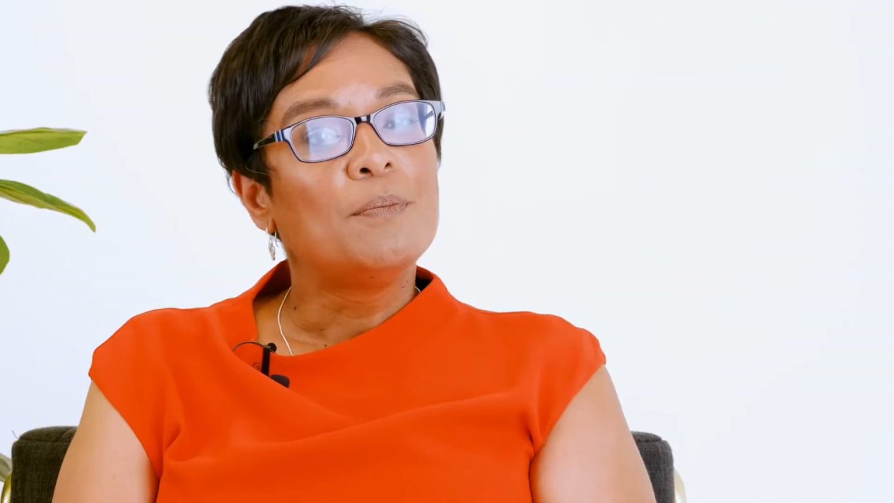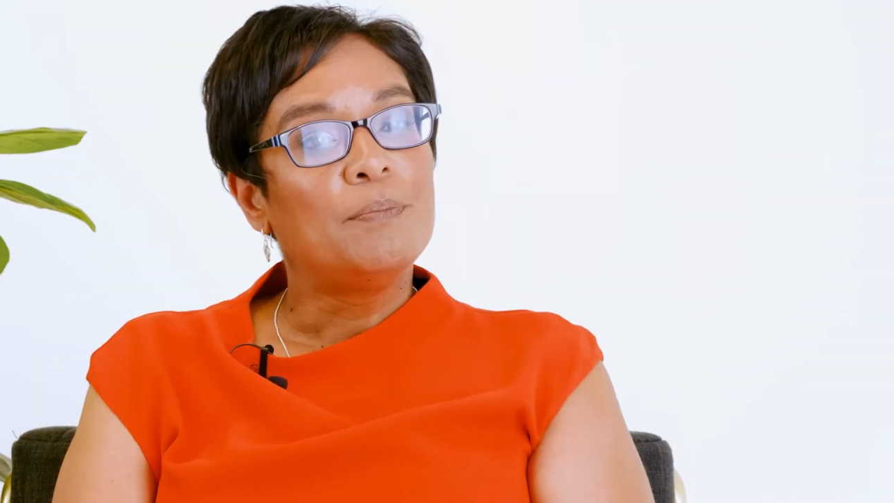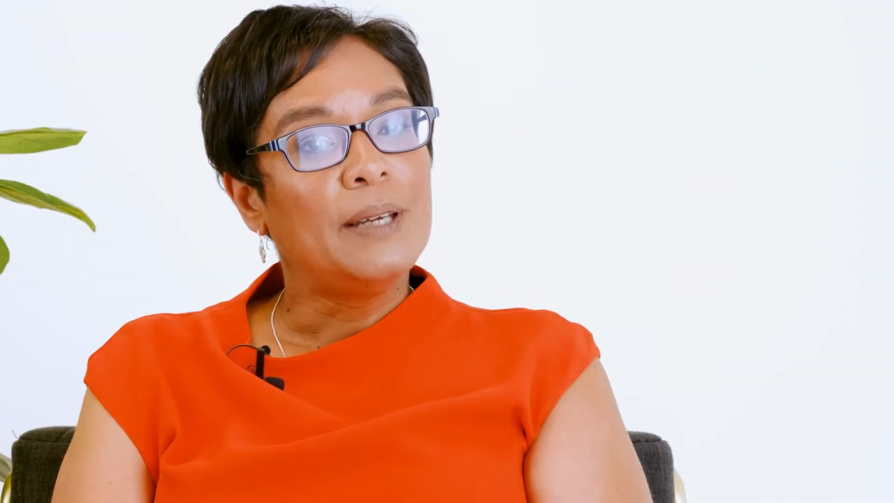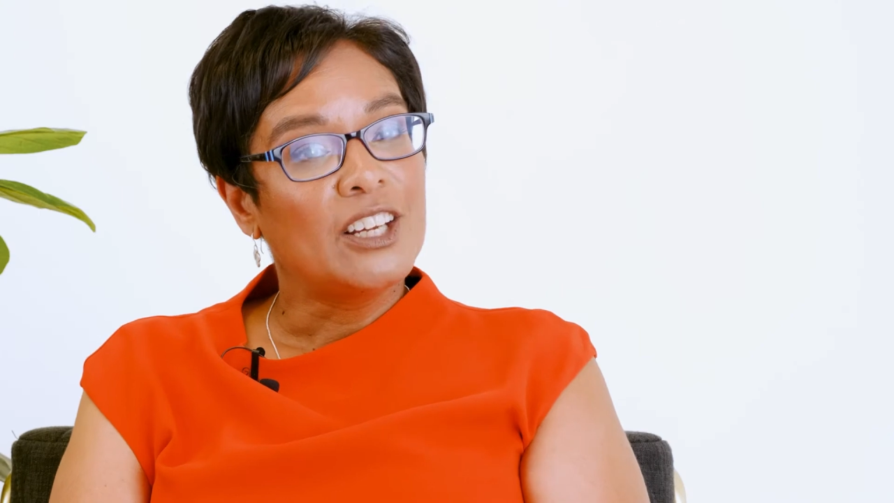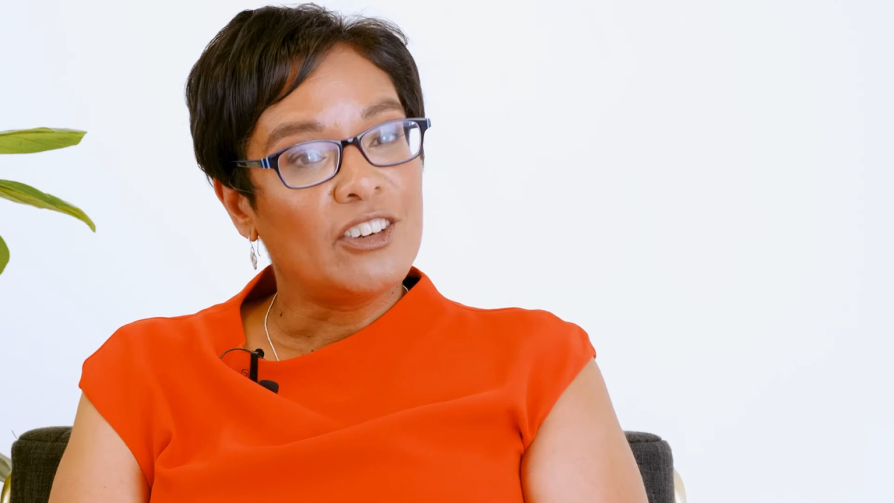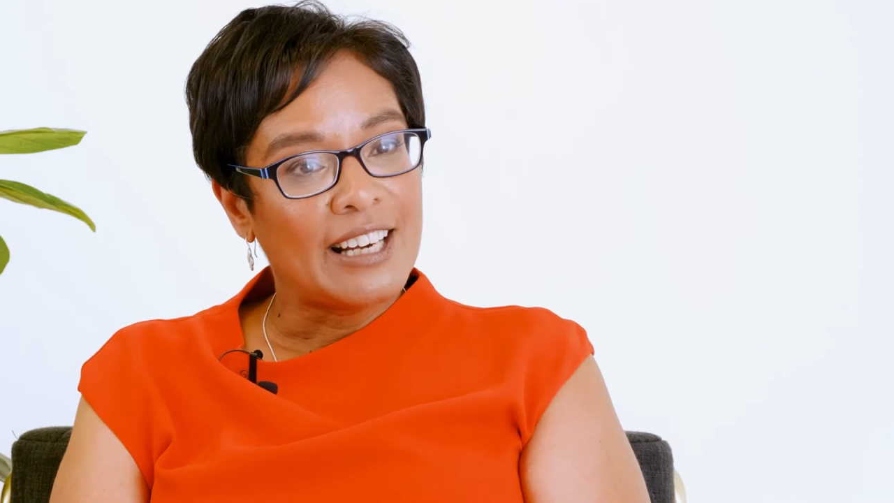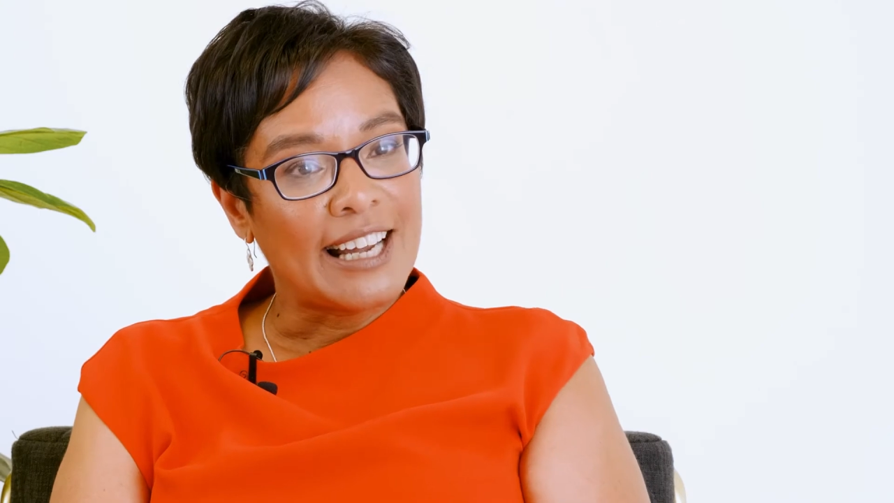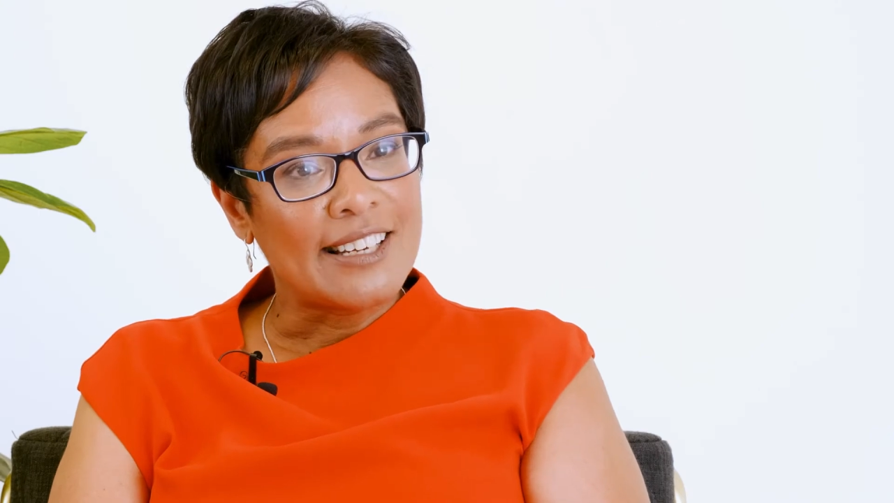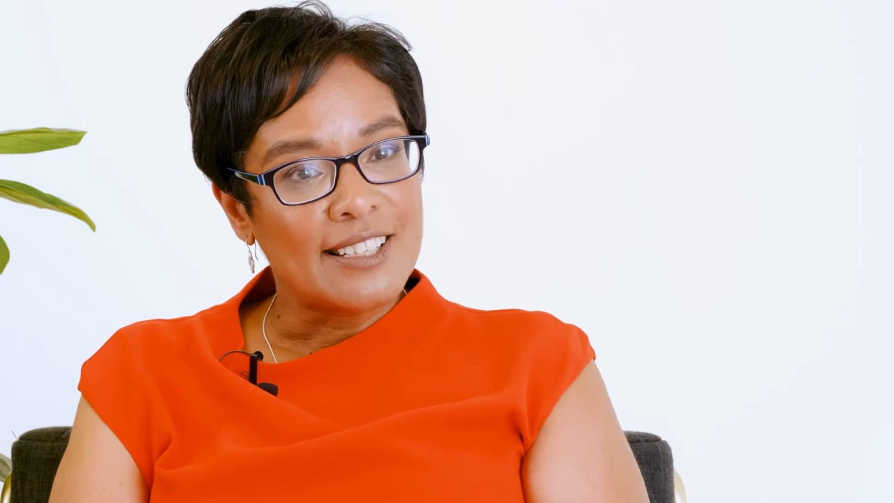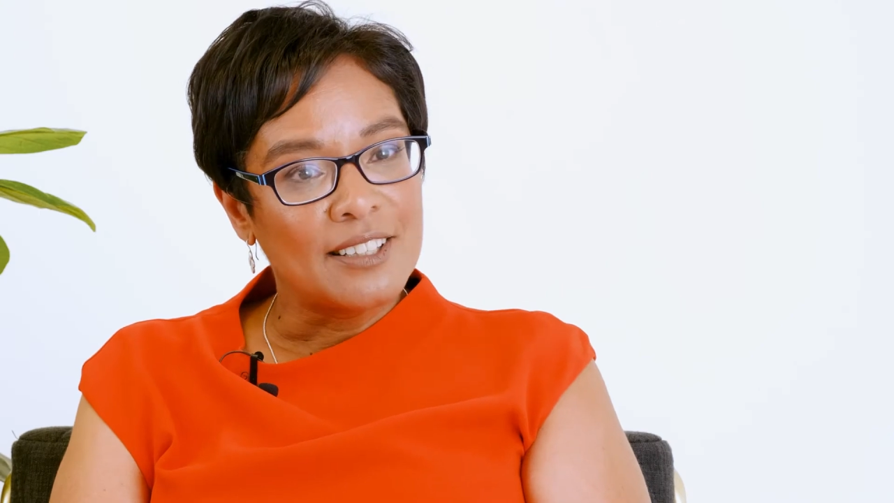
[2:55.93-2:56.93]
Being
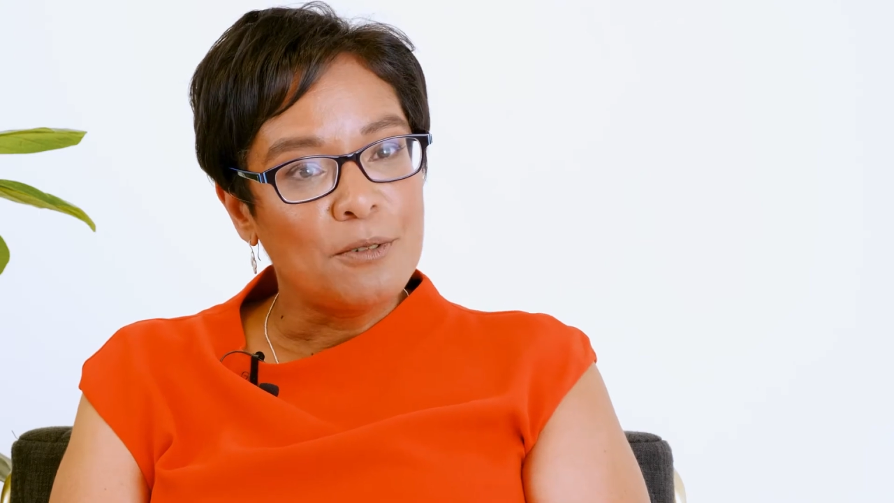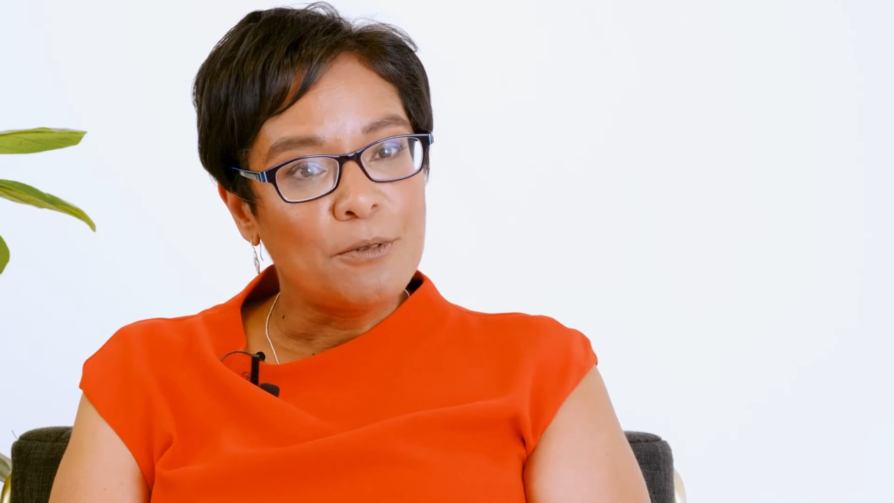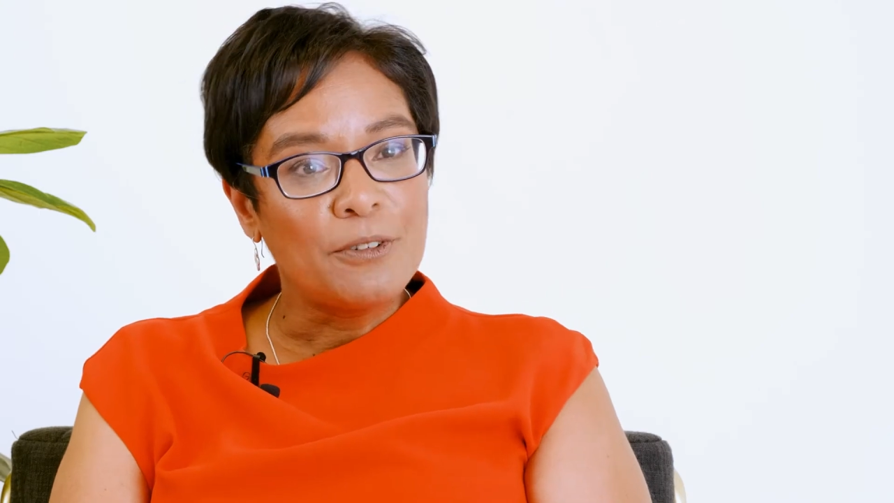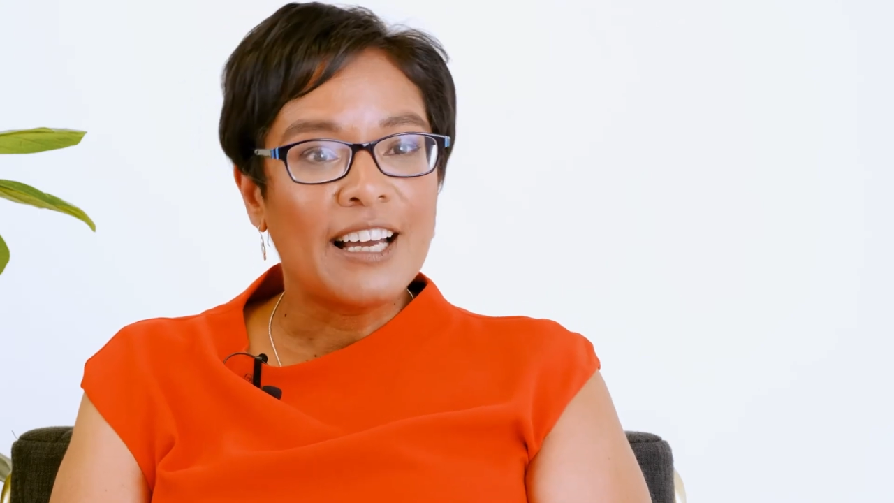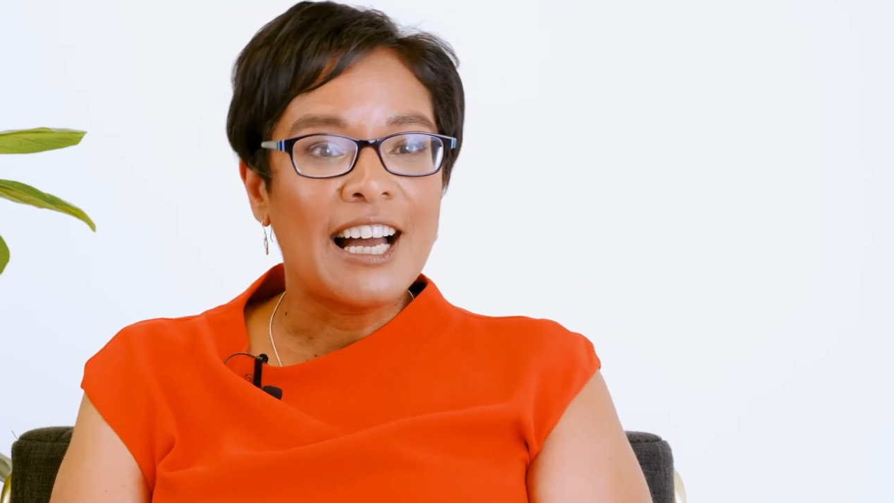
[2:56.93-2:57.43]
creative.